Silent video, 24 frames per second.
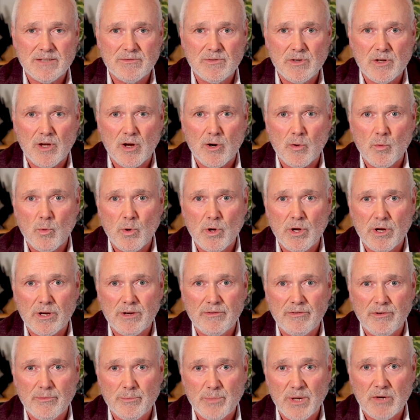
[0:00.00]
if you go to work
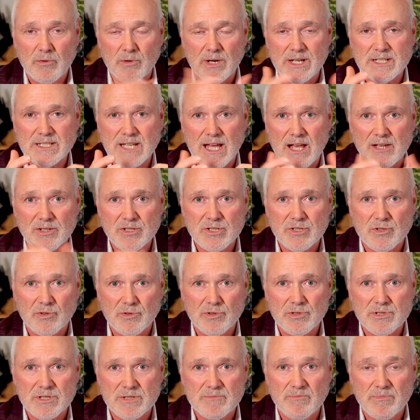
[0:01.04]
for big retail
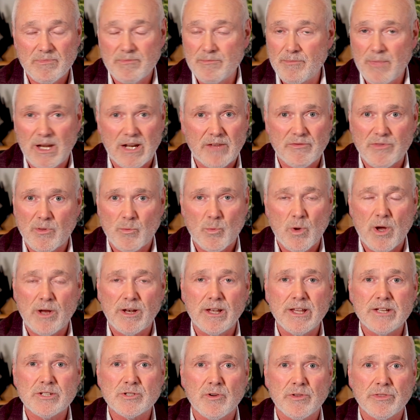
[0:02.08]
stores, many of them won't
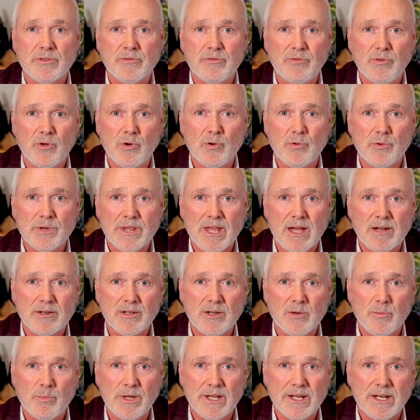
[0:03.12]
let you on the floor without
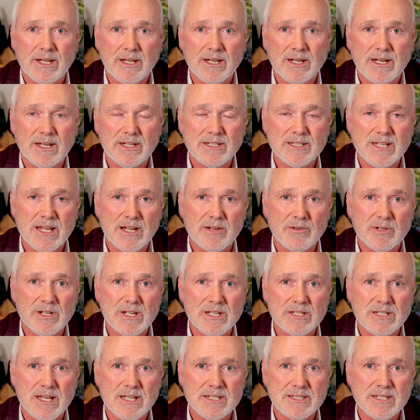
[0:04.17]
completing an integrity
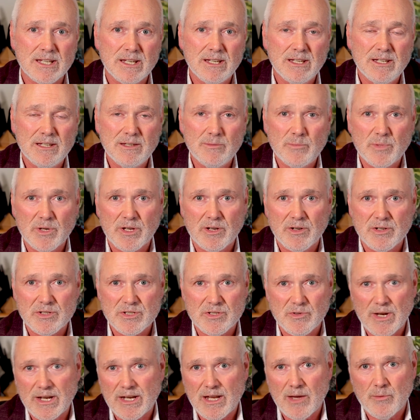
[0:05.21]
test because
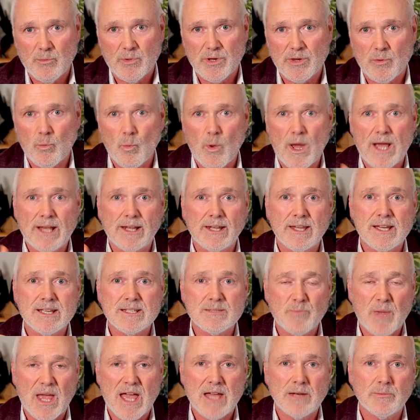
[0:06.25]
you end up with way less
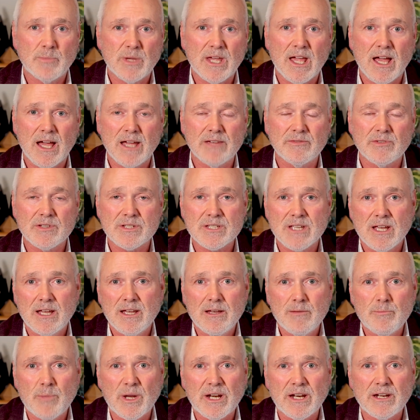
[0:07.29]
bad behaviours.
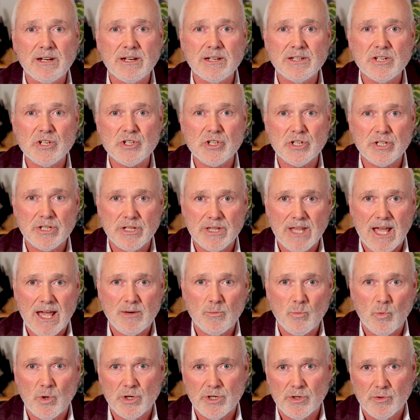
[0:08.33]
But in addition to
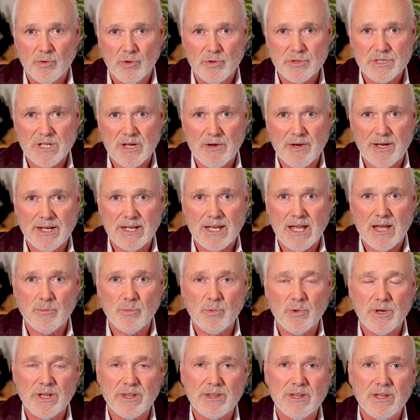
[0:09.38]
that, what you also end up
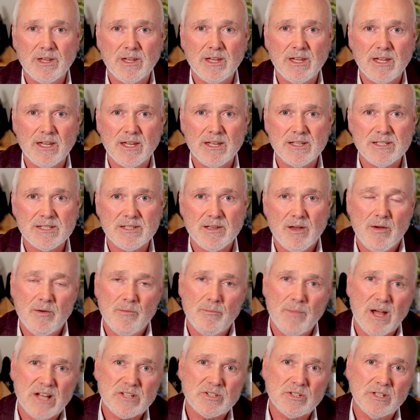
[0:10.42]
with is
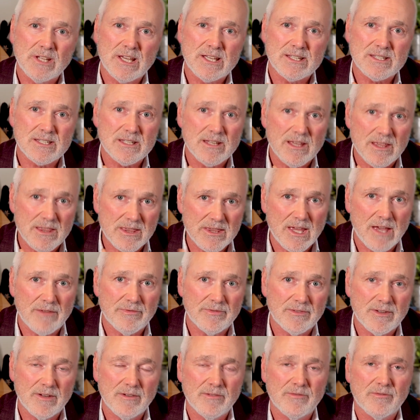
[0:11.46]
much less
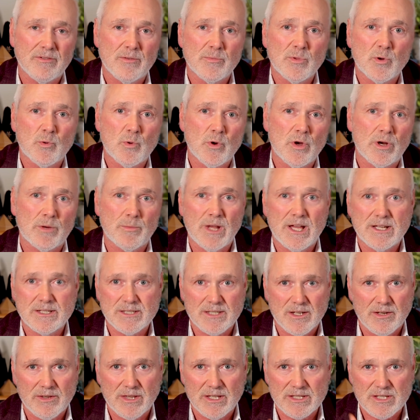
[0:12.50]
theft from the workplace.
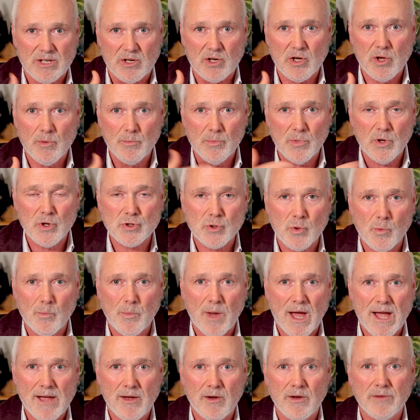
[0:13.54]
So there's a commercial
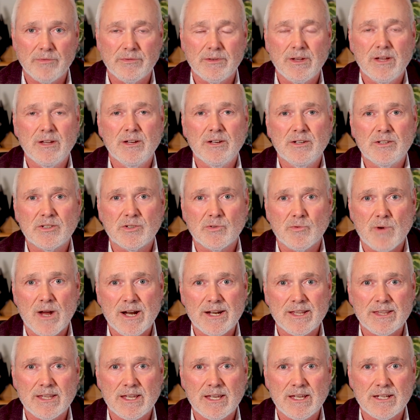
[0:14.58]
payoff to
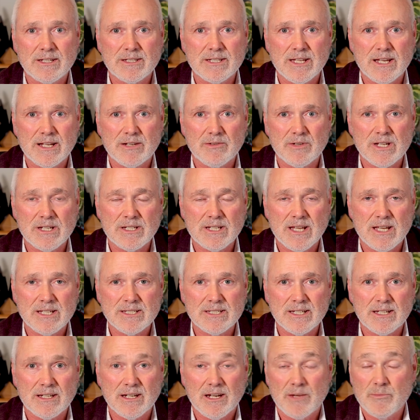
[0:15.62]
running the integrity
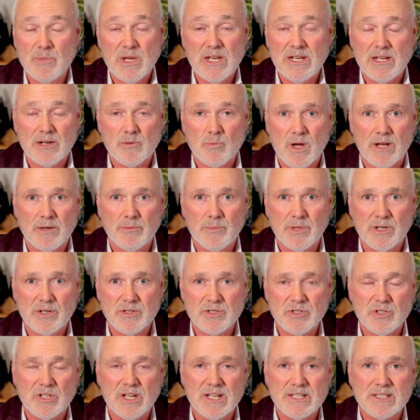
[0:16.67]
testing, an immediate one,
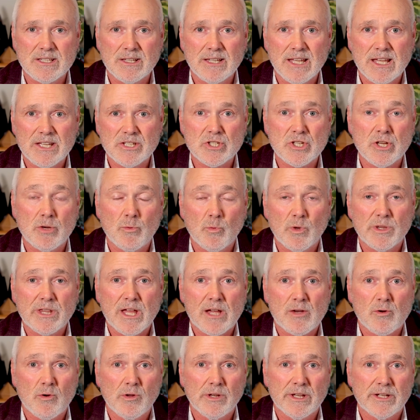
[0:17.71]
because you get less what
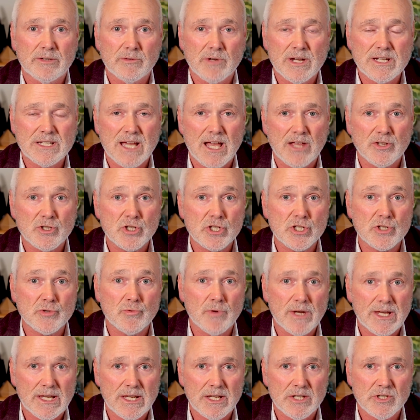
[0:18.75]
they call in retail
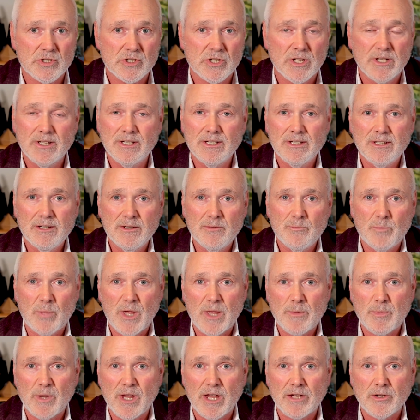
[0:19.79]
shrinkage.
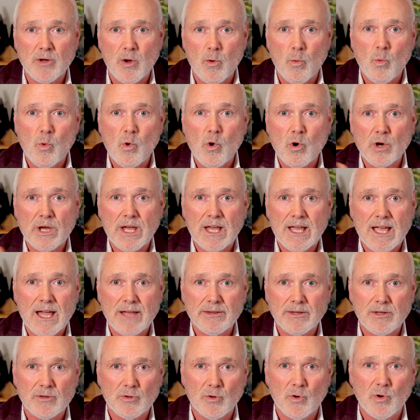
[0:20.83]
People are not walking
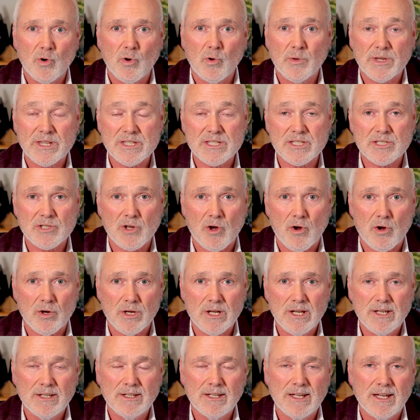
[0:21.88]
out the door with stock,
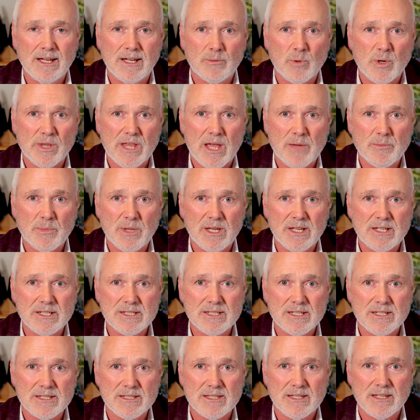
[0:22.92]
and what that
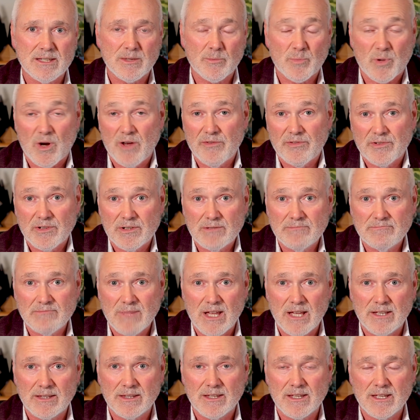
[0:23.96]
means is that the profit
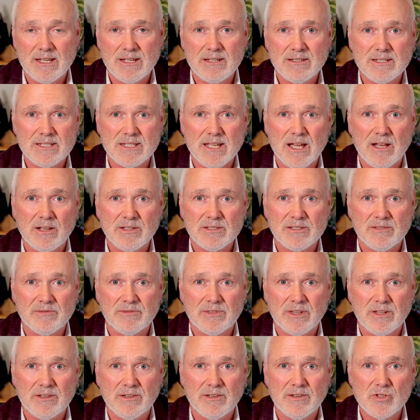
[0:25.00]
and the sales of
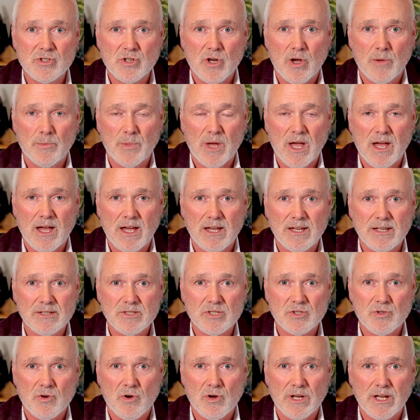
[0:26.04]
the shop are
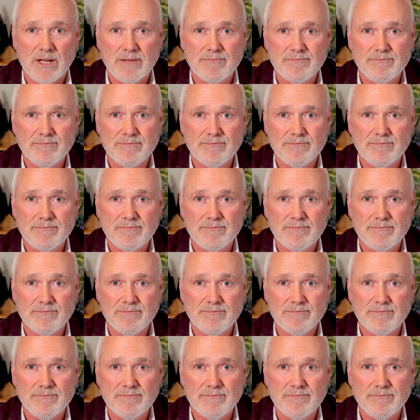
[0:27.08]
stronger.